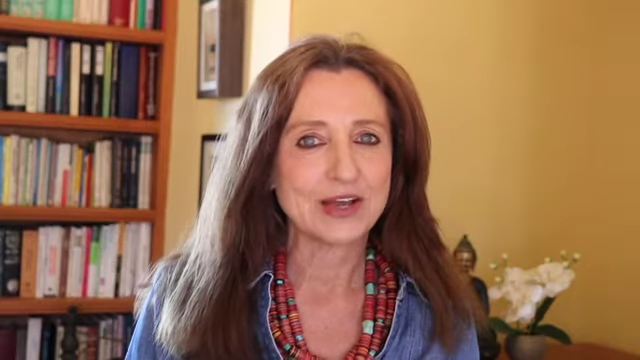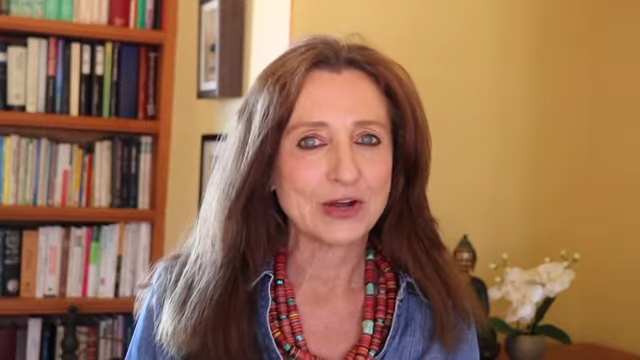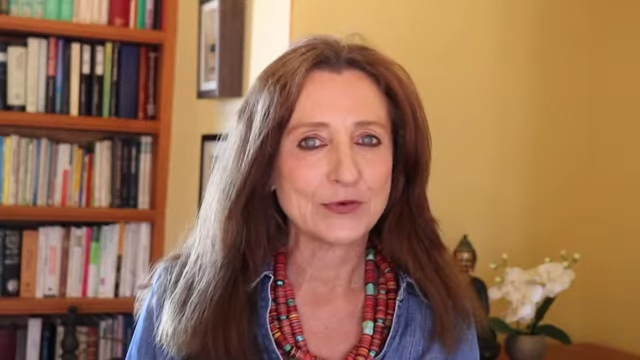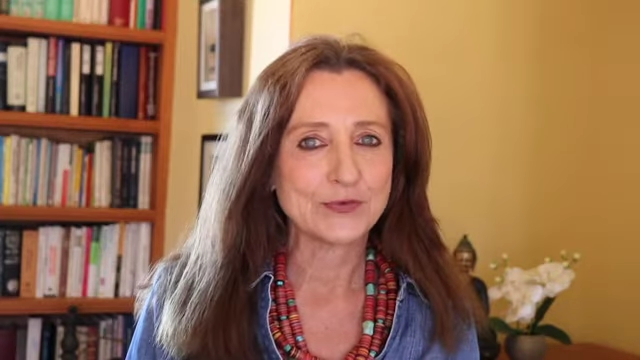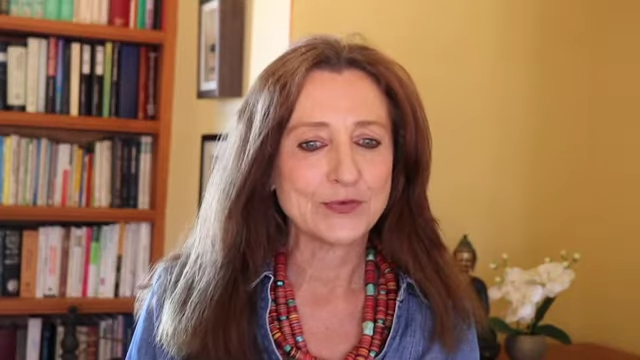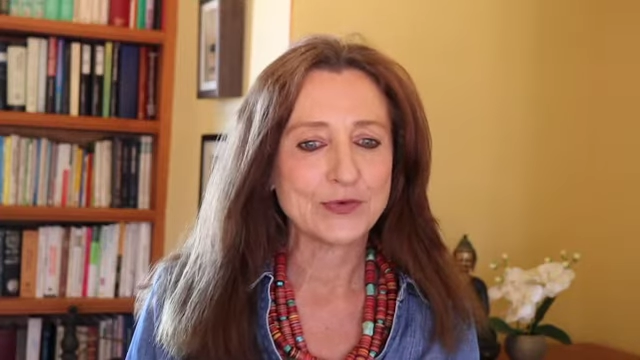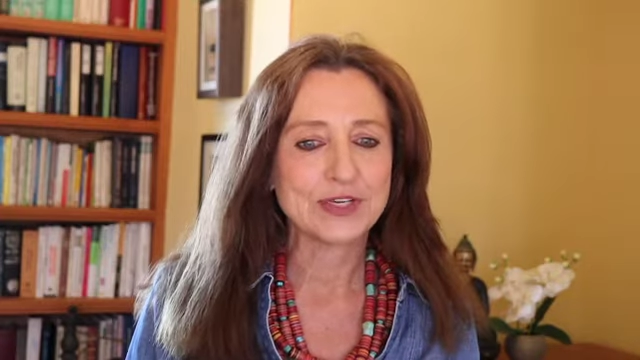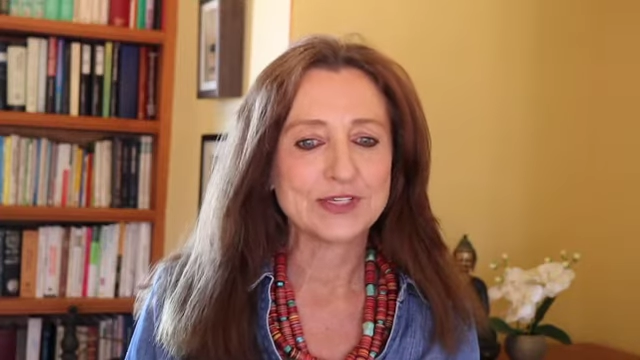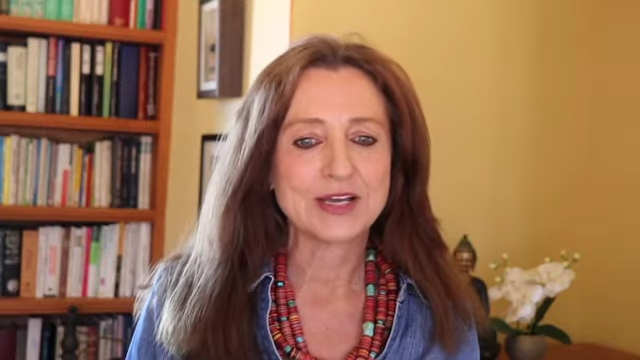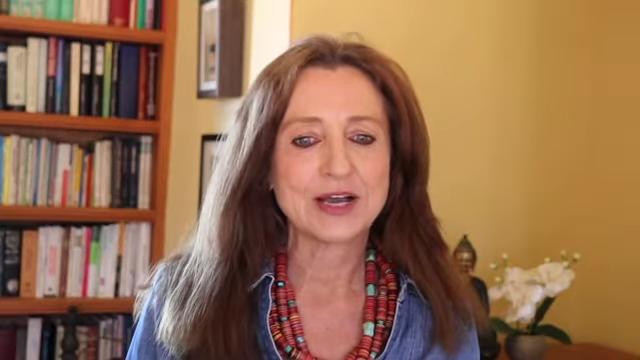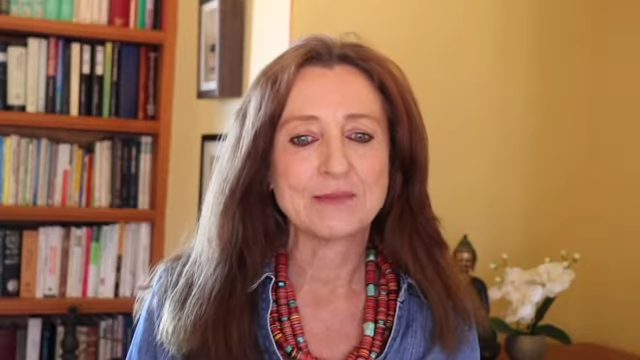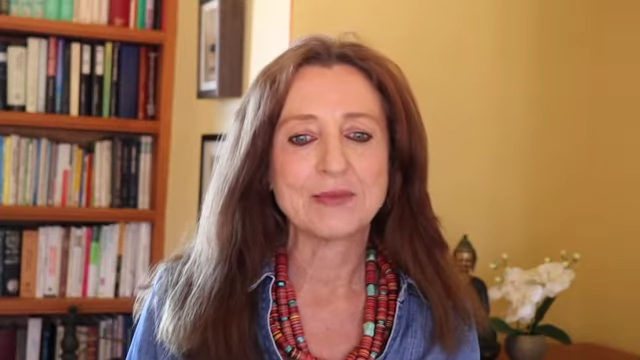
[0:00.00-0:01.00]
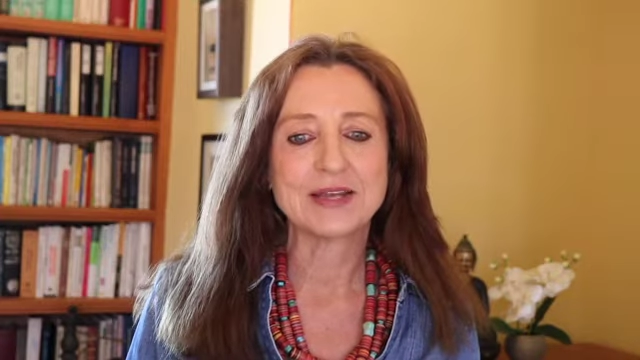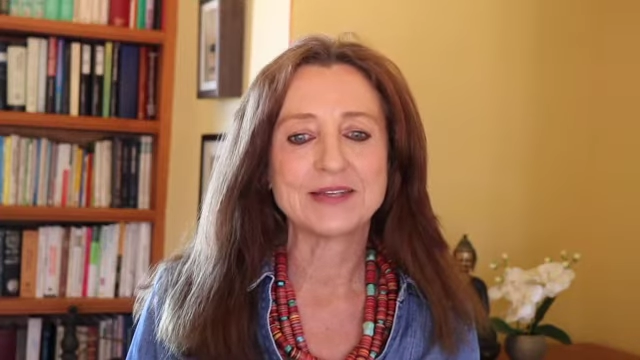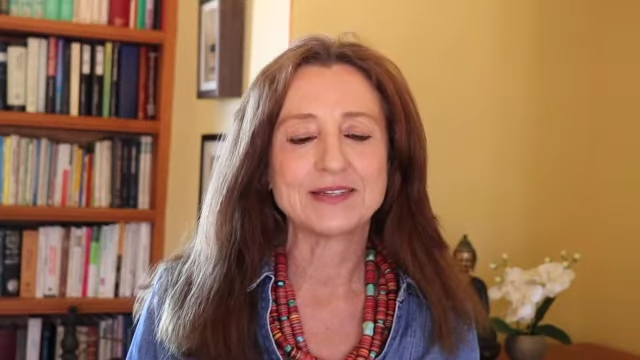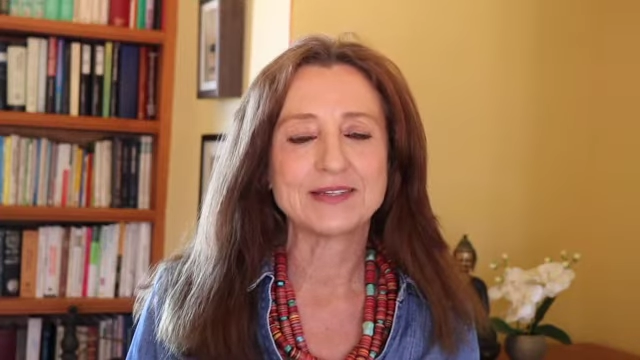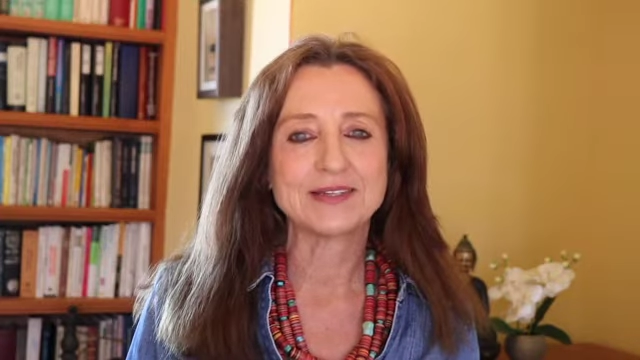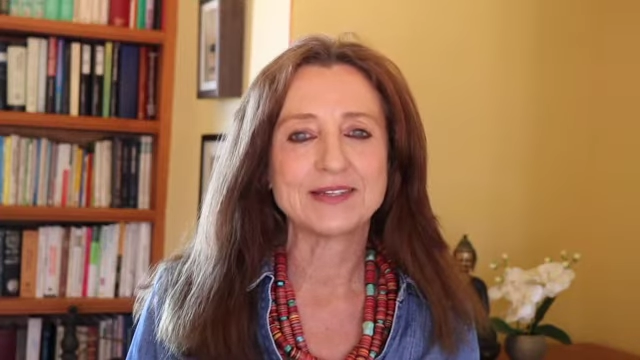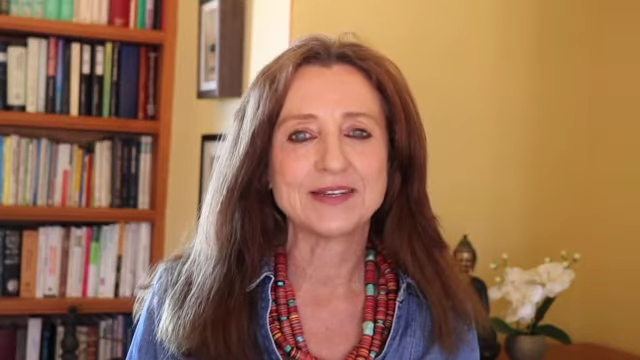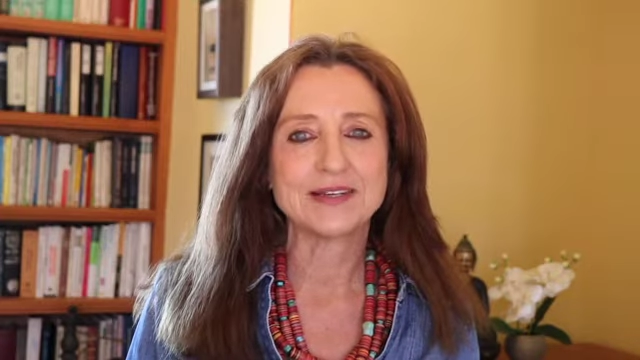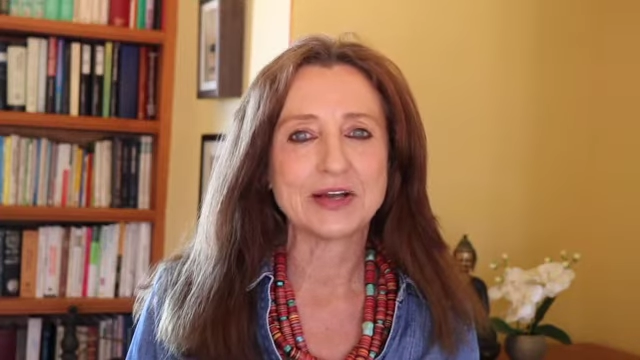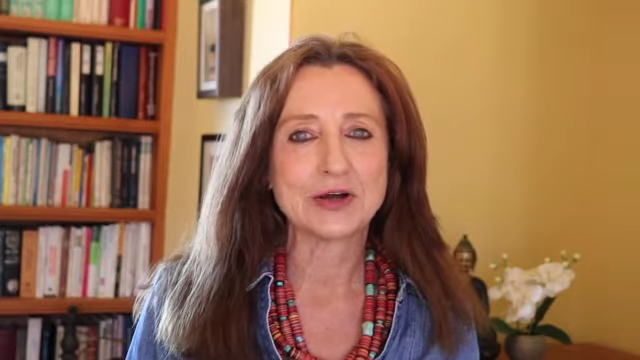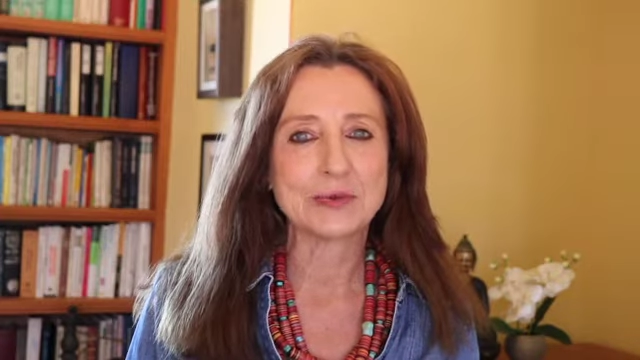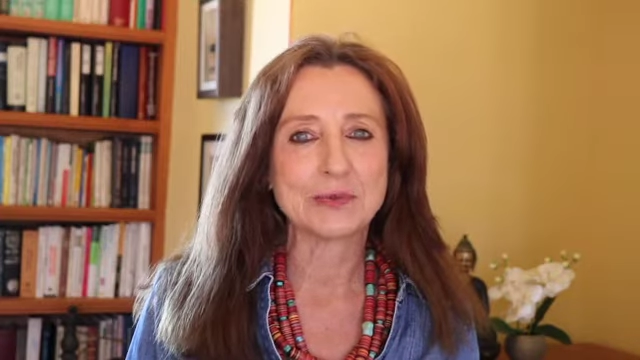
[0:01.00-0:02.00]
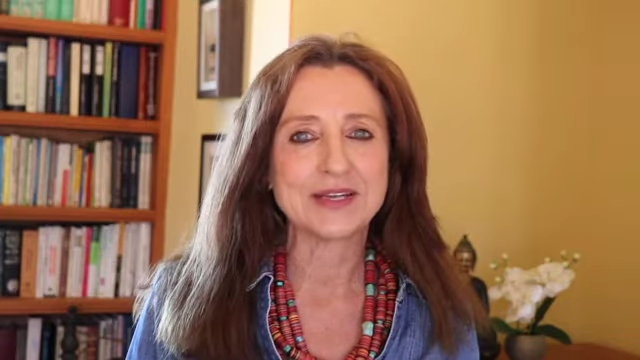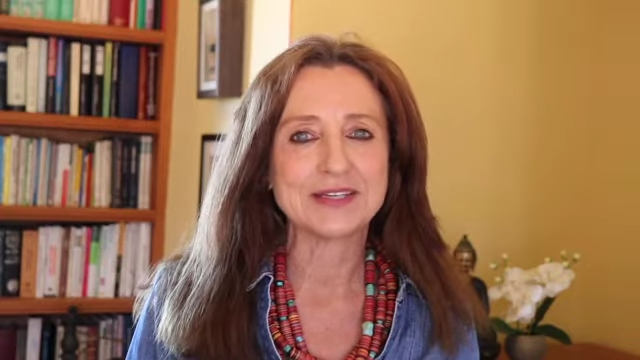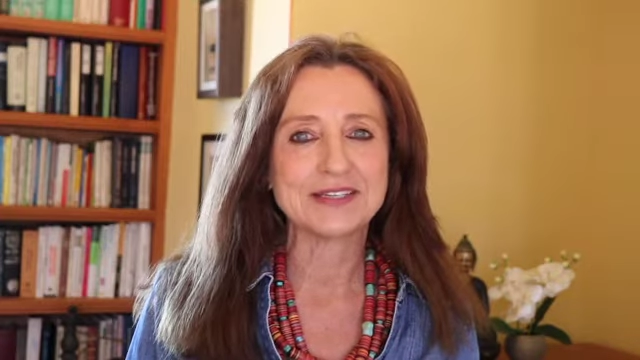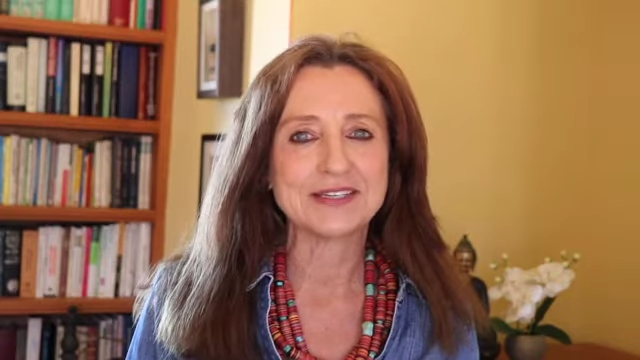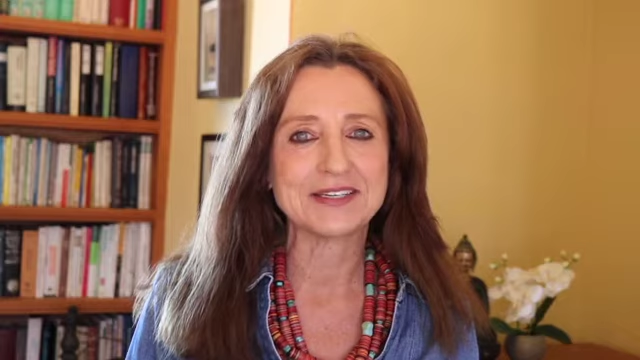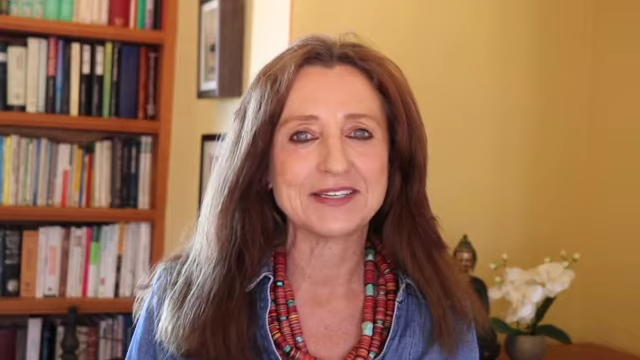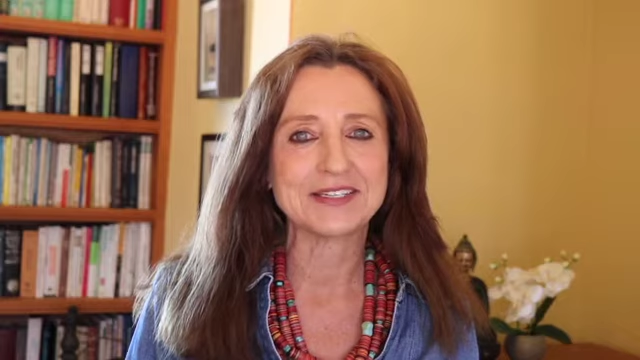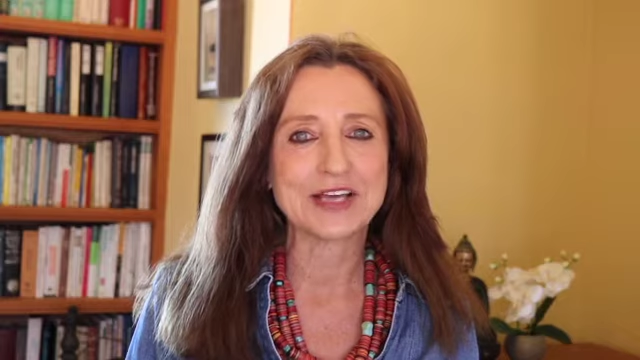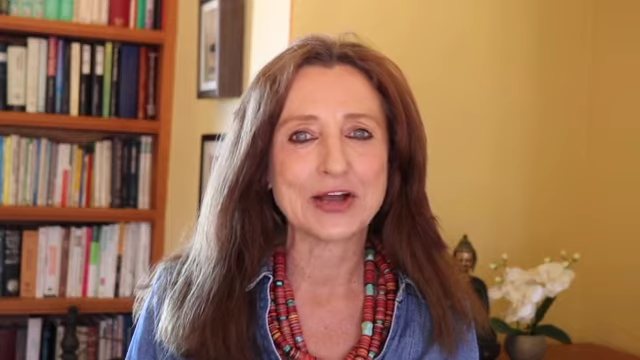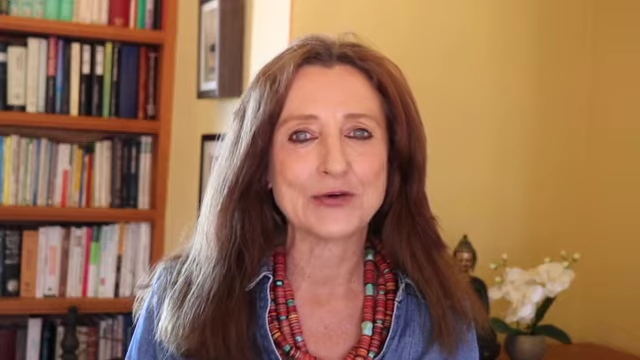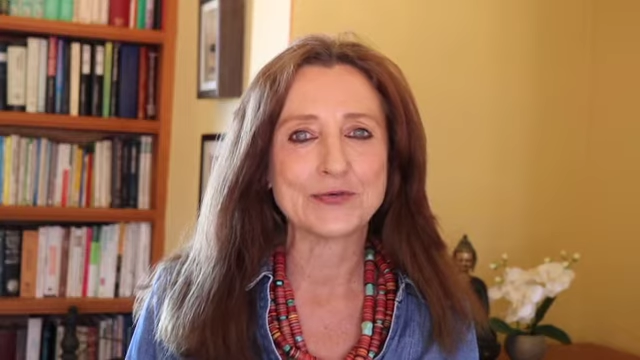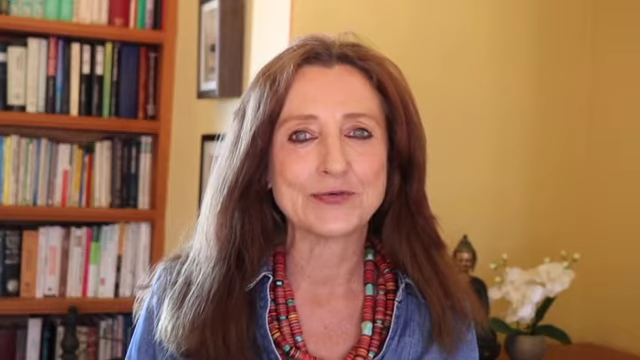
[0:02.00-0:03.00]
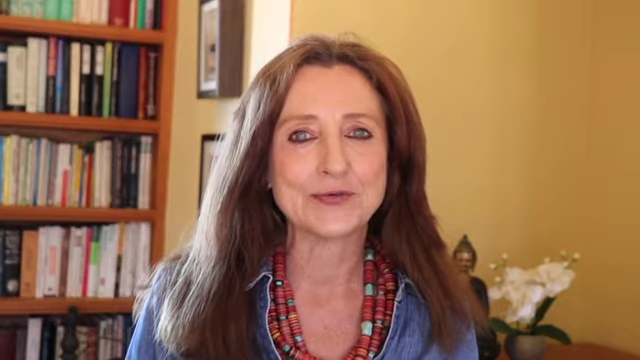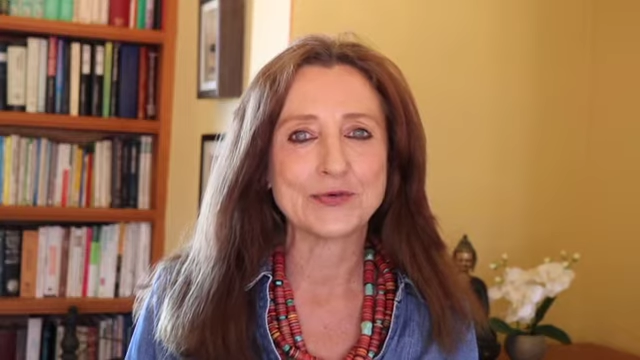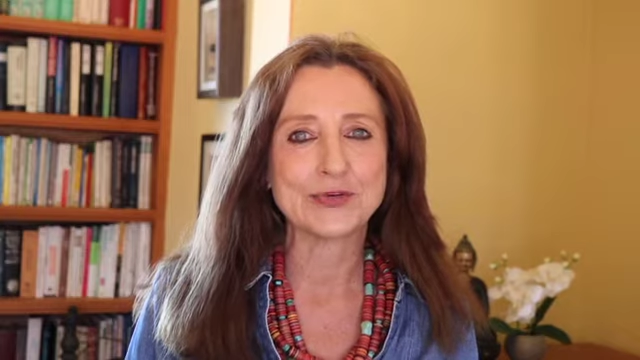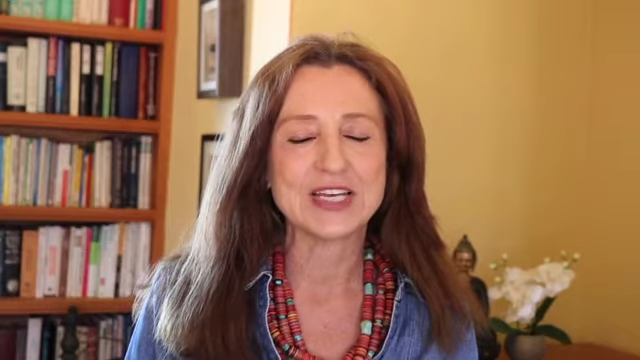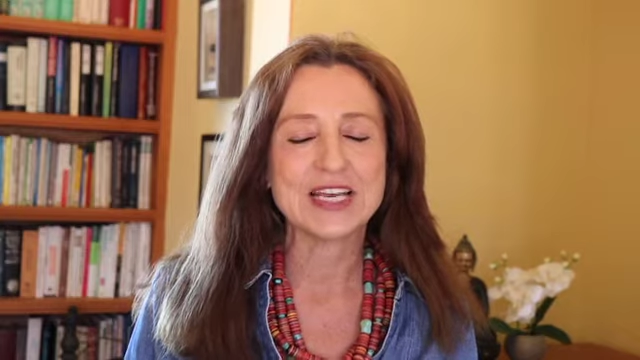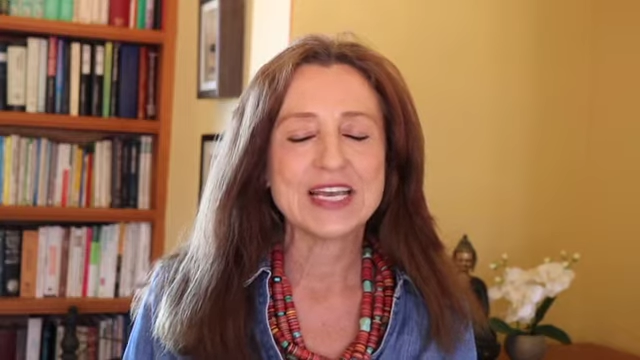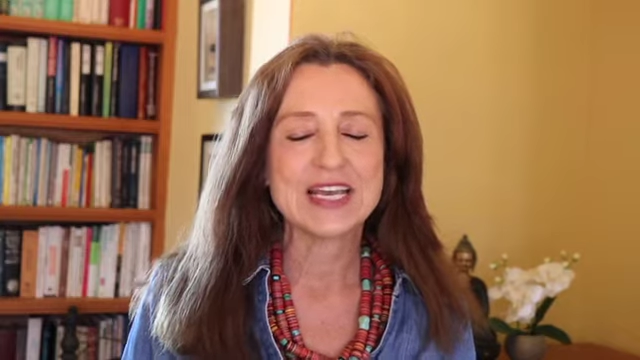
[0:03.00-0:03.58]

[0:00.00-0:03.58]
Our food is our medicine and our medicine is our food.